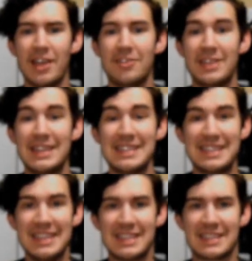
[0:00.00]
you'll get to
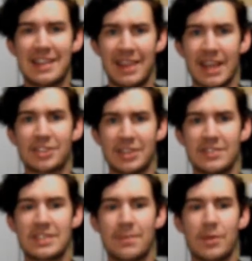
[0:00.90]
see this collection of
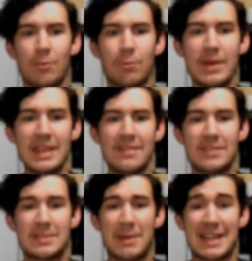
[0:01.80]
some of the really
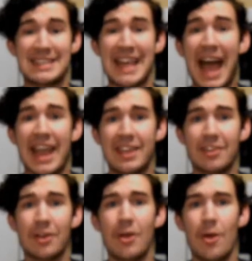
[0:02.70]
spectacular